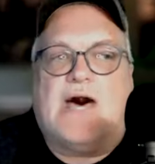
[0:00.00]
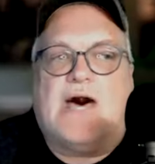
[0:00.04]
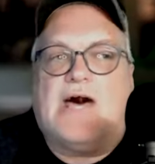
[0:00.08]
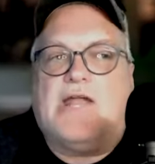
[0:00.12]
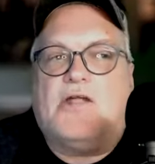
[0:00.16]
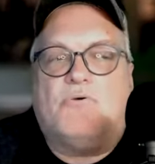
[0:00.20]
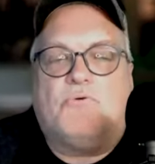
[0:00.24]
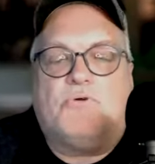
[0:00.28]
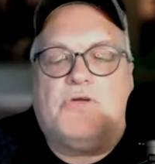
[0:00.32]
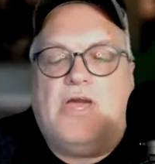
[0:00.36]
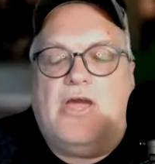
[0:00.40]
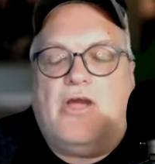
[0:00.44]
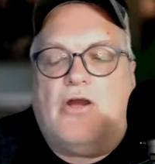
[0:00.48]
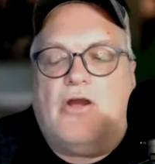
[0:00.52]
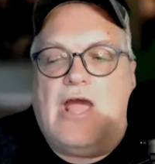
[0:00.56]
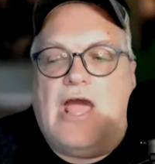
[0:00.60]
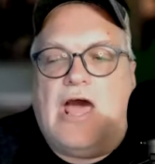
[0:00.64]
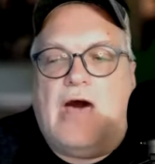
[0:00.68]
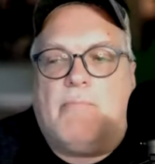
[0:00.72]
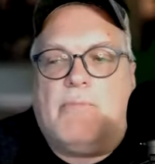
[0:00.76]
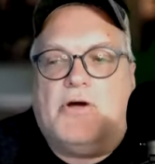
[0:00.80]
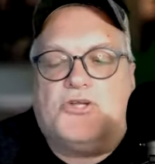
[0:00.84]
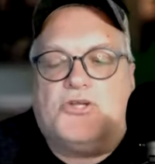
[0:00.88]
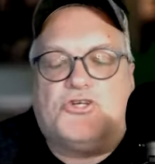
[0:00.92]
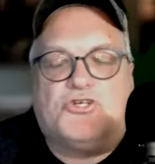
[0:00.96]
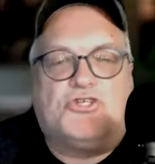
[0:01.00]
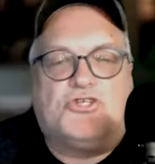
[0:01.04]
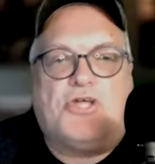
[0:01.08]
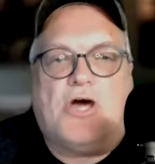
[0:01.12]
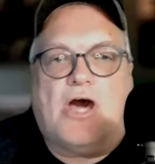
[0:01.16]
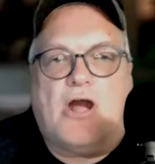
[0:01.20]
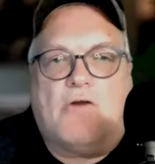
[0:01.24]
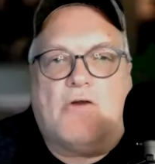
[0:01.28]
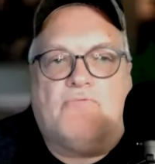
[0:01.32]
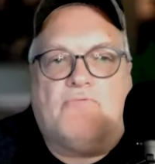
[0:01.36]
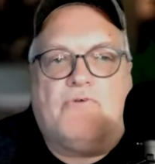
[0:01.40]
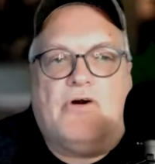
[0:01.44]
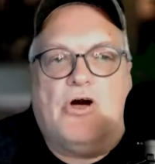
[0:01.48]
I don't care how much
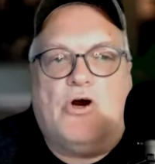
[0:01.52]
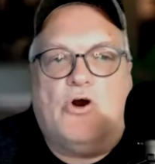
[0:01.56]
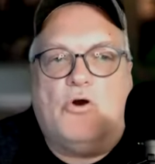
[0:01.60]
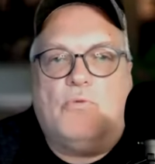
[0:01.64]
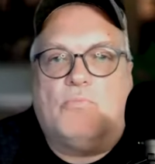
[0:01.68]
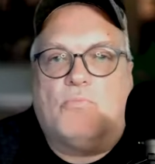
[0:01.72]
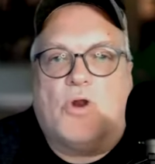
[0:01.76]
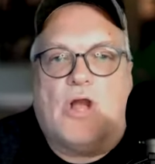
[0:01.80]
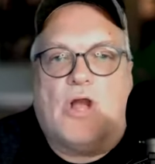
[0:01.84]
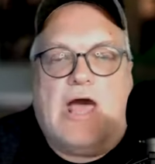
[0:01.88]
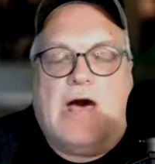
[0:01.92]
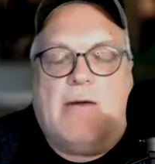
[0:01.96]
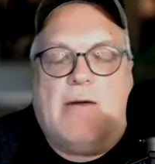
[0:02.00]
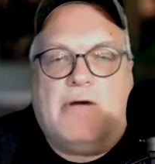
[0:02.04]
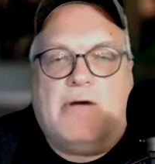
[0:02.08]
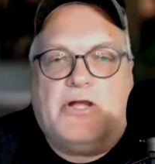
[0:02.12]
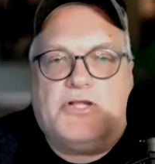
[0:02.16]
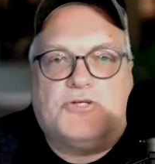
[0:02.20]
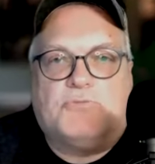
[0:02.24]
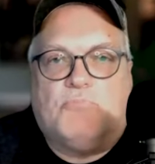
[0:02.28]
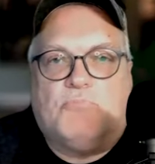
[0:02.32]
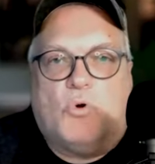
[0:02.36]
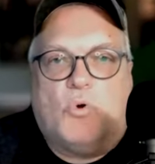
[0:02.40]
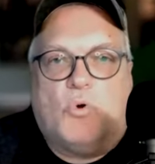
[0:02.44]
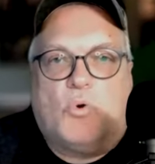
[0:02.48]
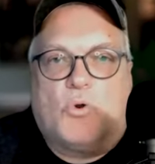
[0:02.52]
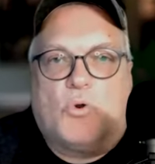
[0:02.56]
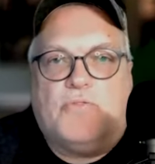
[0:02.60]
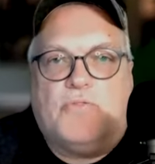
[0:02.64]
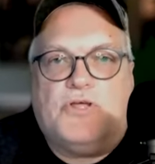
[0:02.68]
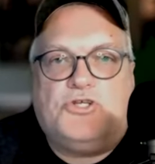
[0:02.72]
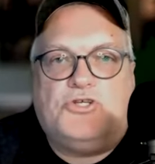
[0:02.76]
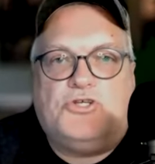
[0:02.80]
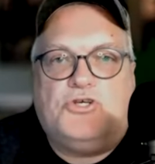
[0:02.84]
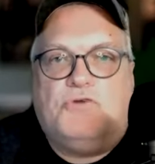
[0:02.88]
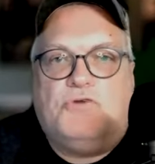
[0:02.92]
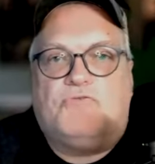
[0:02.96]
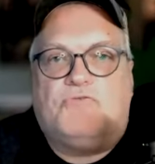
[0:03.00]
styrofoam or how much more
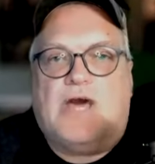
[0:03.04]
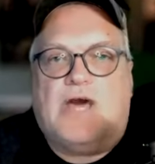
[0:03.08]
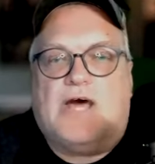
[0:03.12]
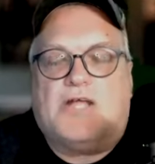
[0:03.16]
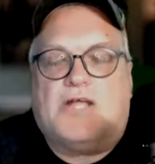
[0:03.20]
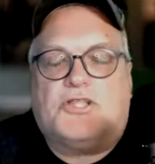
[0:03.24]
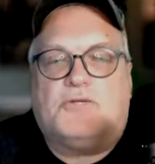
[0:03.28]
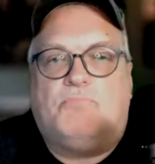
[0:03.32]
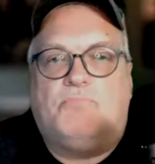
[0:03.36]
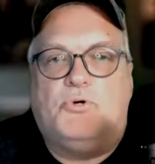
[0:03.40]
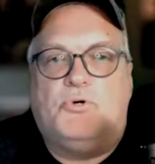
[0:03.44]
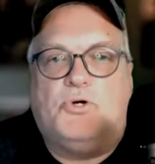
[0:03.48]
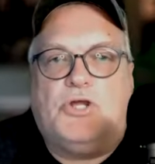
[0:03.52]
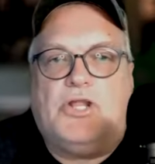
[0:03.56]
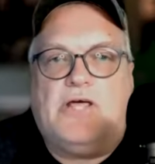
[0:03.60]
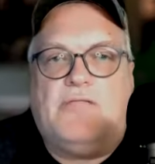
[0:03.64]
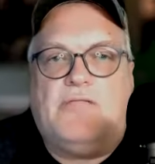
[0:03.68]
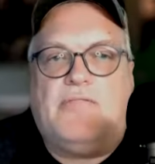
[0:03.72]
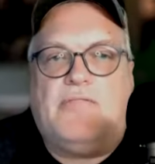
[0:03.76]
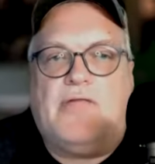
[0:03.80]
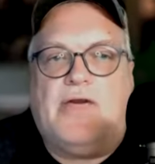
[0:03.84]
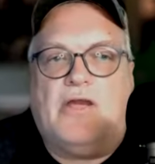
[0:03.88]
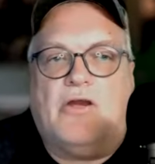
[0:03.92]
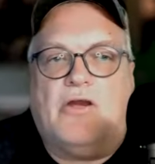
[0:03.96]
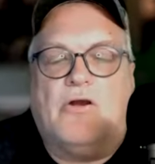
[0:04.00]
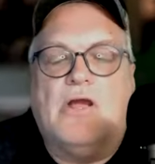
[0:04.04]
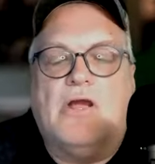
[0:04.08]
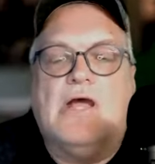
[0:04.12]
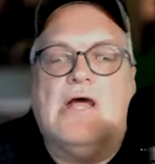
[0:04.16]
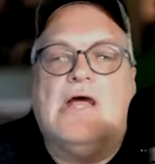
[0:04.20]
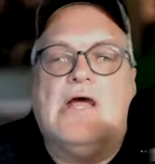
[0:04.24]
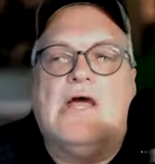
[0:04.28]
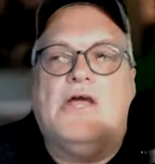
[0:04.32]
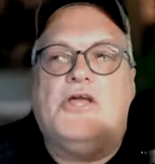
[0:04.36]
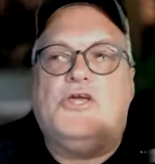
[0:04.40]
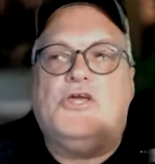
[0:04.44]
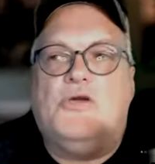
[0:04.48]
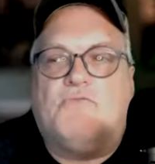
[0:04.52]
that you've got to put in there,
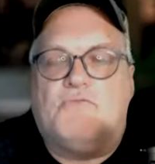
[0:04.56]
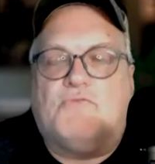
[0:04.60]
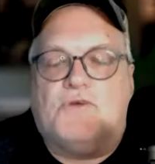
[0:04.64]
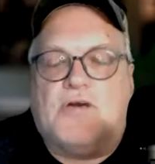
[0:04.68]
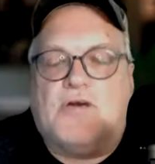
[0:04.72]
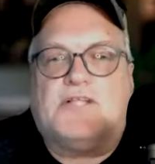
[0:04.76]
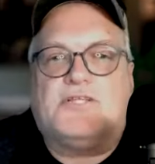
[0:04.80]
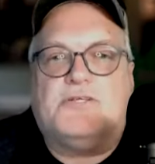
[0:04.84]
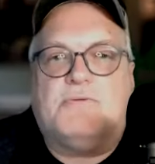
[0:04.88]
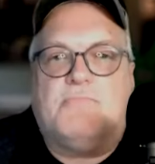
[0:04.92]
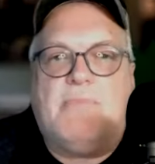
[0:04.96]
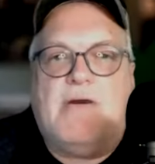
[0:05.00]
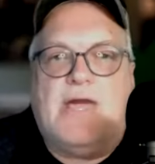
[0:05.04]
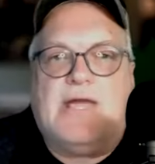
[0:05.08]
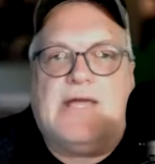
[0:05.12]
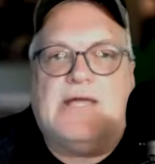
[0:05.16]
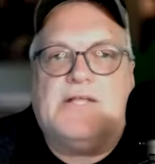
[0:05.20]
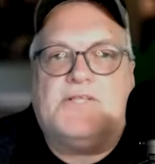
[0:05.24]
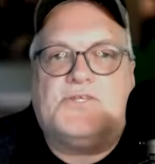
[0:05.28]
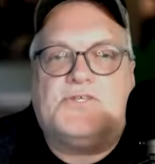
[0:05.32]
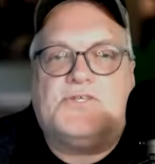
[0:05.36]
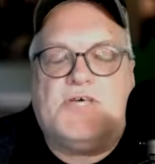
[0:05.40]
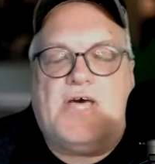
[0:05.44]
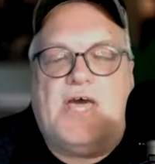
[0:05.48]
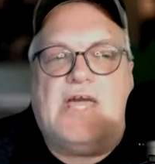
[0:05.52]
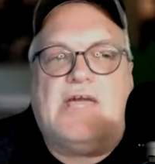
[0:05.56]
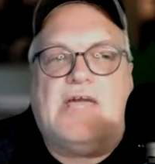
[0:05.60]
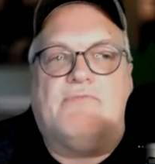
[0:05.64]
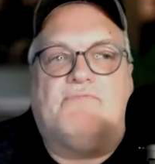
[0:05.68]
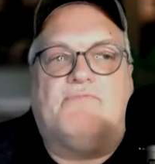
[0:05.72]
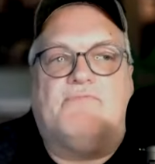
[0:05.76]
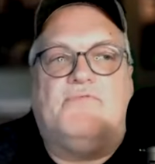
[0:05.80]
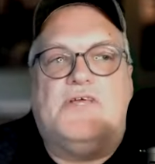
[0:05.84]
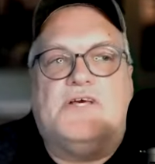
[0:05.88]
you've got to make it safe.